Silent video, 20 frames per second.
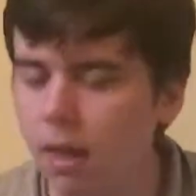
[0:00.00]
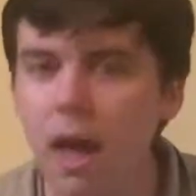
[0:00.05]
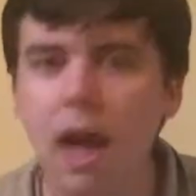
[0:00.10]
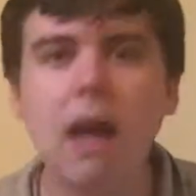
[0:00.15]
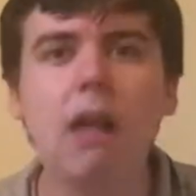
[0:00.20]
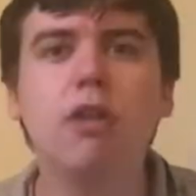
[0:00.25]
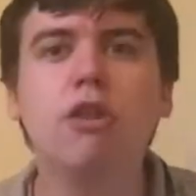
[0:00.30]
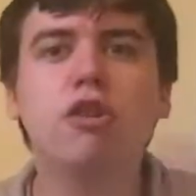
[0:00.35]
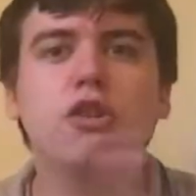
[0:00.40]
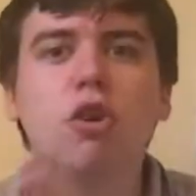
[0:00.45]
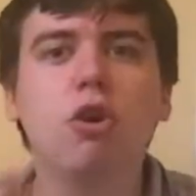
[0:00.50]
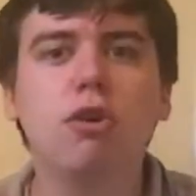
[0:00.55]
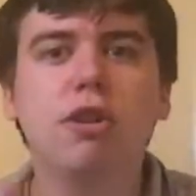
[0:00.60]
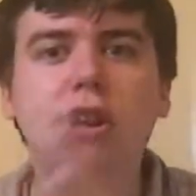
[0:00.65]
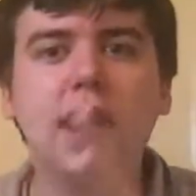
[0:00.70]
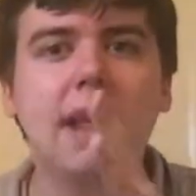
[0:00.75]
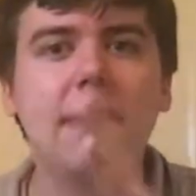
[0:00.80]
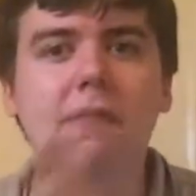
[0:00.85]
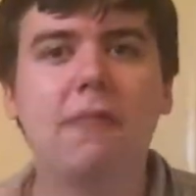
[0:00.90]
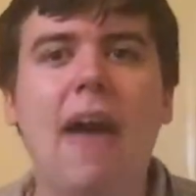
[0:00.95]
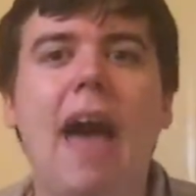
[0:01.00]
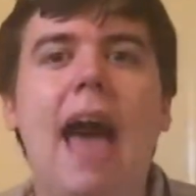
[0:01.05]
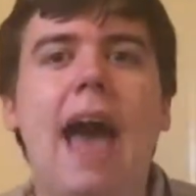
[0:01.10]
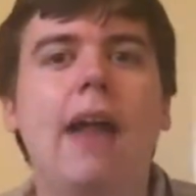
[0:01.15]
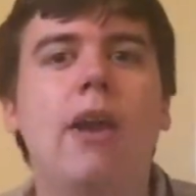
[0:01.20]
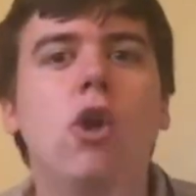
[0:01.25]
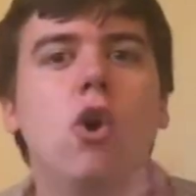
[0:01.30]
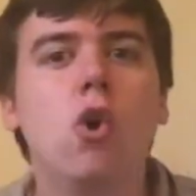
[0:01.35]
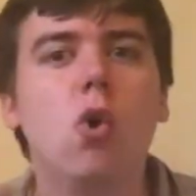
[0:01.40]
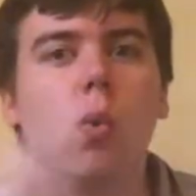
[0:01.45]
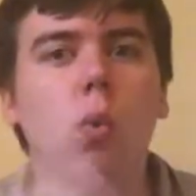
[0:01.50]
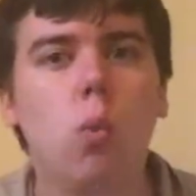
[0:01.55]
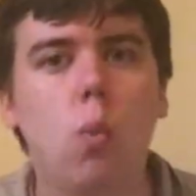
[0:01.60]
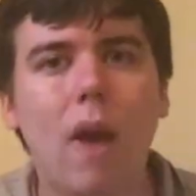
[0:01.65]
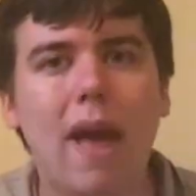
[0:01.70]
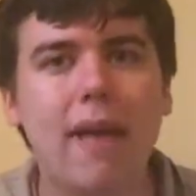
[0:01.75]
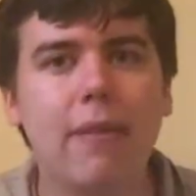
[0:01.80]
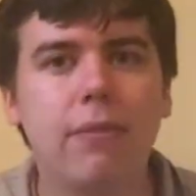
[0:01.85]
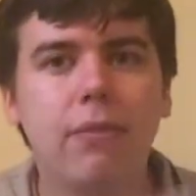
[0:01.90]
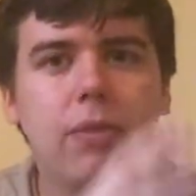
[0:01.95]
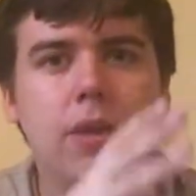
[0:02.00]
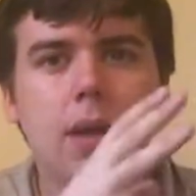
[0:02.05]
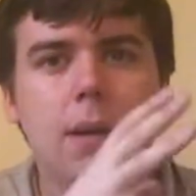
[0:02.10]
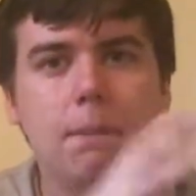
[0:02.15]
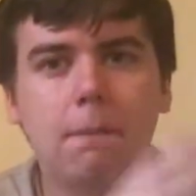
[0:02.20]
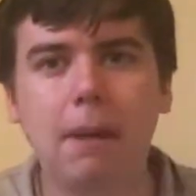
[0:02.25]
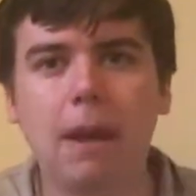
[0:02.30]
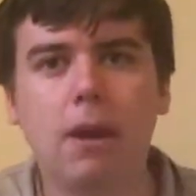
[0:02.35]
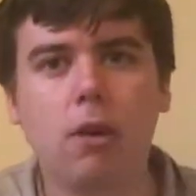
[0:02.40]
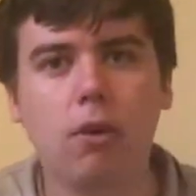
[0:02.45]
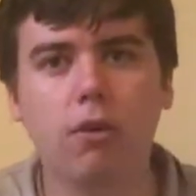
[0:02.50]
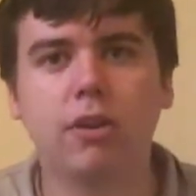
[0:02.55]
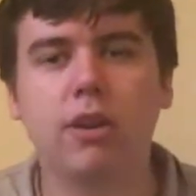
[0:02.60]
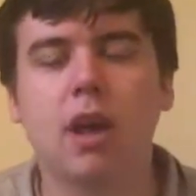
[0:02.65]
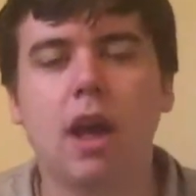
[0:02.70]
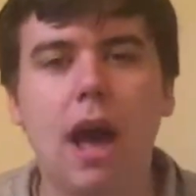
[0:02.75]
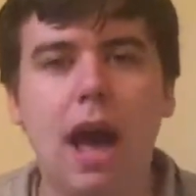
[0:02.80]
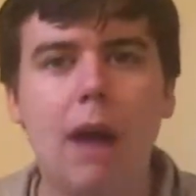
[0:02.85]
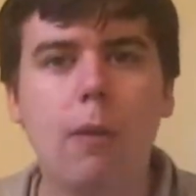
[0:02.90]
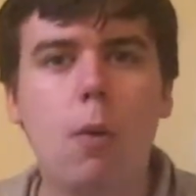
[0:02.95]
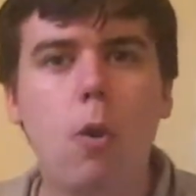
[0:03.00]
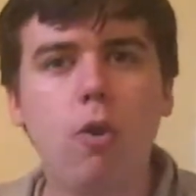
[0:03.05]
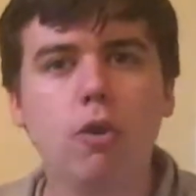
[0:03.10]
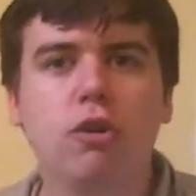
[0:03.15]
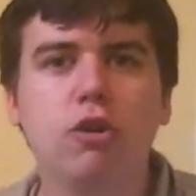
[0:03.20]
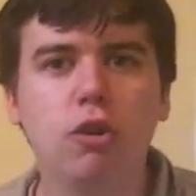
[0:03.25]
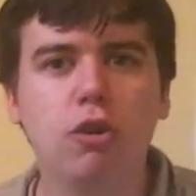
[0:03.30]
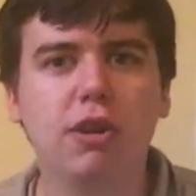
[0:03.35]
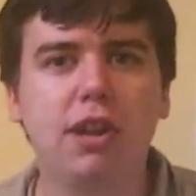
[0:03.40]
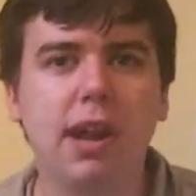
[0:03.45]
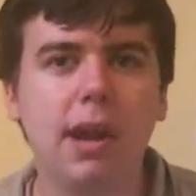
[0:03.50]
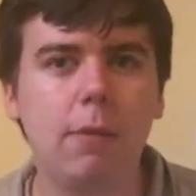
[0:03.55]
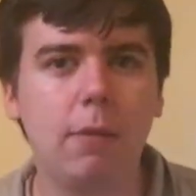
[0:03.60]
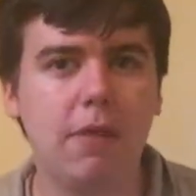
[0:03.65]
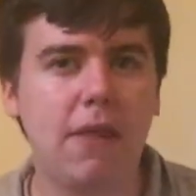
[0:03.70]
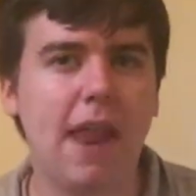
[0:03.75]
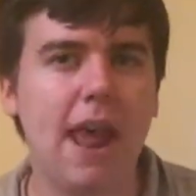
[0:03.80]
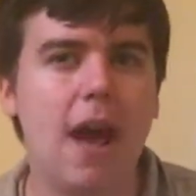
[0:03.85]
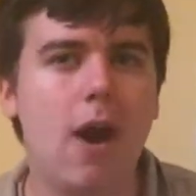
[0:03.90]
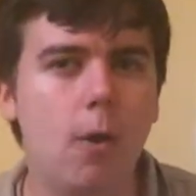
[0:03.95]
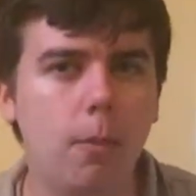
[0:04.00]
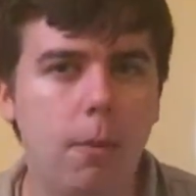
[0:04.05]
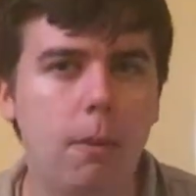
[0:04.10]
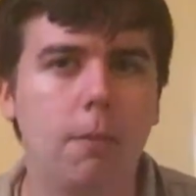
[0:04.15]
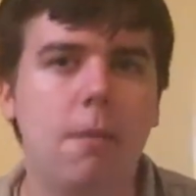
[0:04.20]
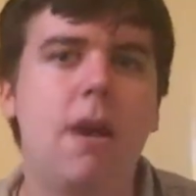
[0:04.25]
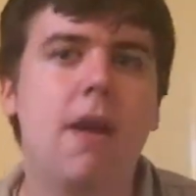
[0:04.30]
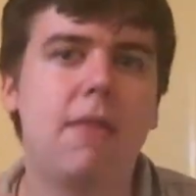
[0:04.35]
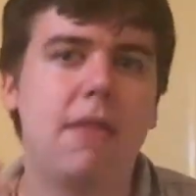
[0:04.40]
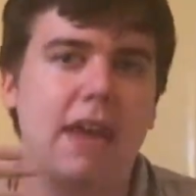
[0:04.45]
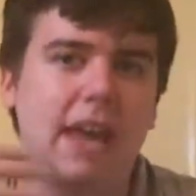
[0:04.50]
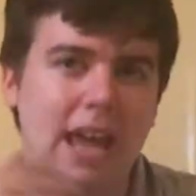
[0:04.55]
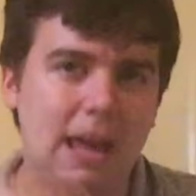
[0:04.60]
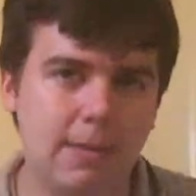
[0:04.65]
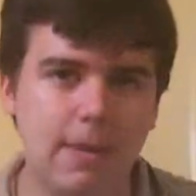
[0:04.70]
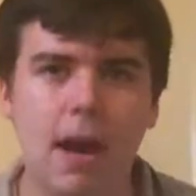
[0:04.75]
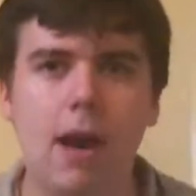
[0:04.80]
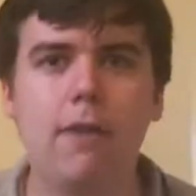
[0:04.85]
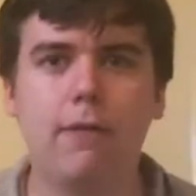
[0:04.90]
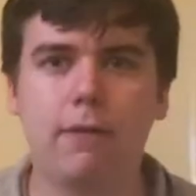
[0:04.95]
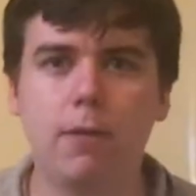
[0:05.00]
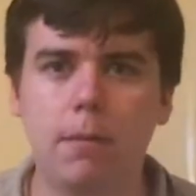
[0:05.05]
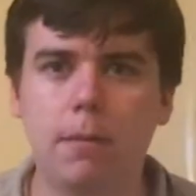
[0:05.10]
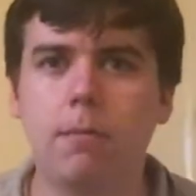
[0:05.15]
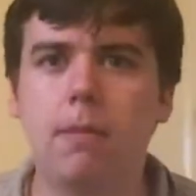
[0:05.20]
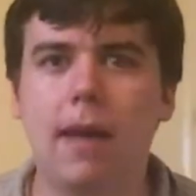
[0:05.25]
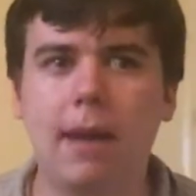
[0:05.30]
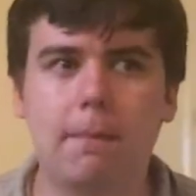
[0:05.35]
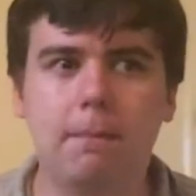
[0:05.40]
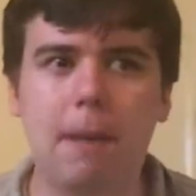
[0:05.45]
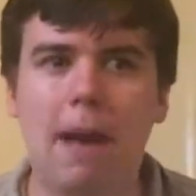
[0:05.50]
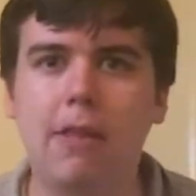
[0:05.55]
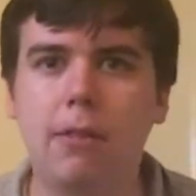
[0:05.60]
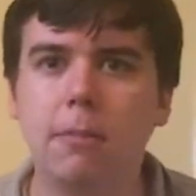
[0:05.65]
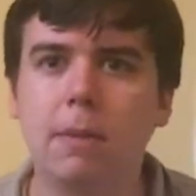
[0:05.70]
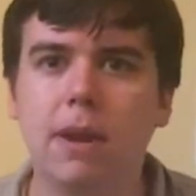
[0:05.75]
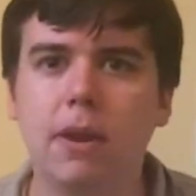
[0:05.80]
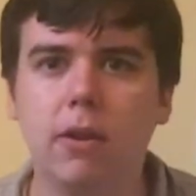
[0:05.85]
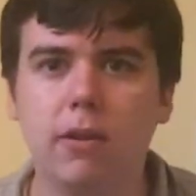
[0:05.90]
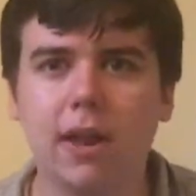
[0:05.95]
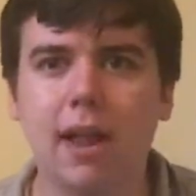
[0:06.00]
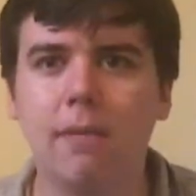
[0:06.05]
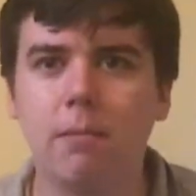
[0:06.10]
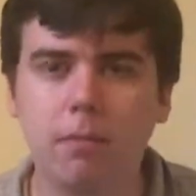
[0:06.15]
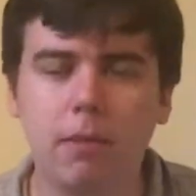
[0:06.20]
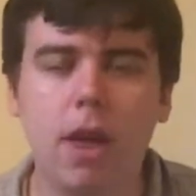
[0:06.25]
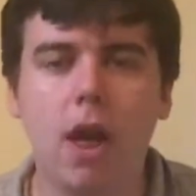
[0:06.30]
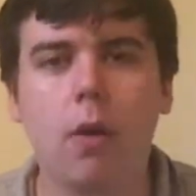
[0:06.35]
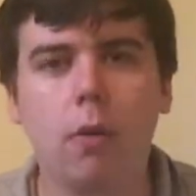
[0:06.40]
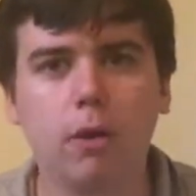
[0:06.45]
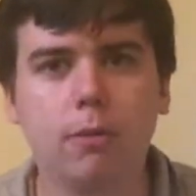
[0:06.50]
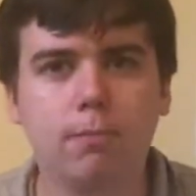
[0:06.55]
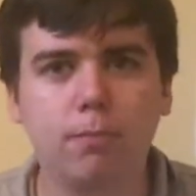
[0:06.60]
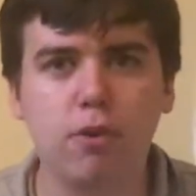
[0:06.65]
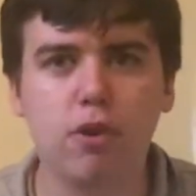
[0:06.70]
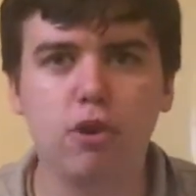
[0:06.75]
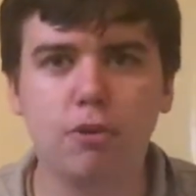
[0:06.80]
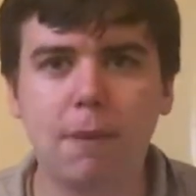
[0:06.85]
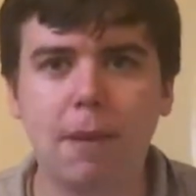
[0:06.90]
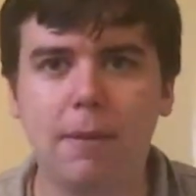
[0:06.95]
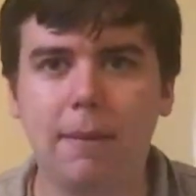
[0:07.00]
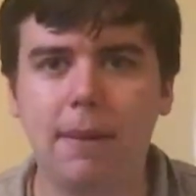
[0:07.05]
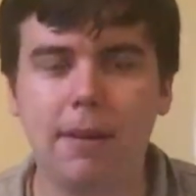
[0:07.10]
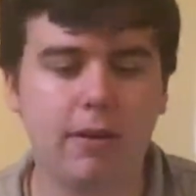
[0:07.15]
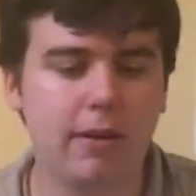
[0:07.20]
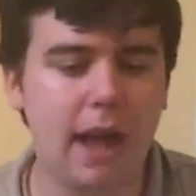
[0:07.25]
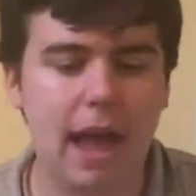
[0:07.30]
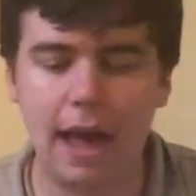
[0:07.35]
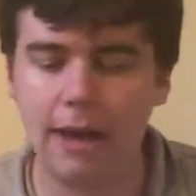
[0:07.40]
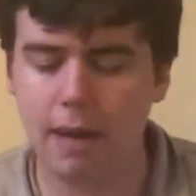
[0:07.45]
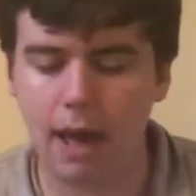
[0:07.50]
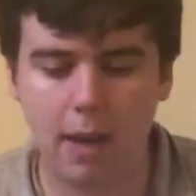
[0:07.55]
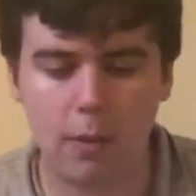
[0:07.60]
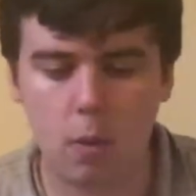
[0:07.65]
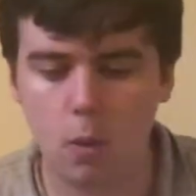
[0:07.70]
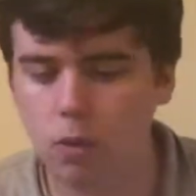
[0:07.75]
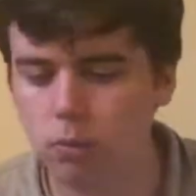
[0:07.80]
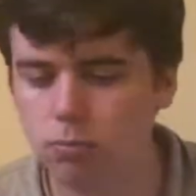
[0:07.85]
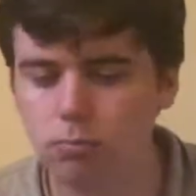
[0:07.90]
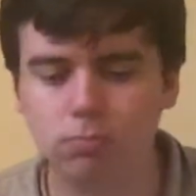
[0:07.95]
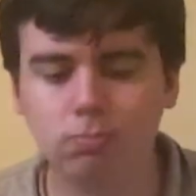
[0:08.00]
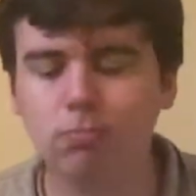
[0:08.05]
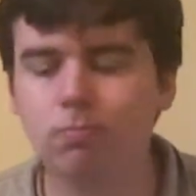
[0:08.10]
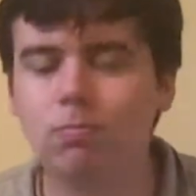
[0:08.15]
I'll associate that with Beatles. I won't associate it with an album that came out from, like, by the Beatles, that, you know, was produced by the Beatles. I won't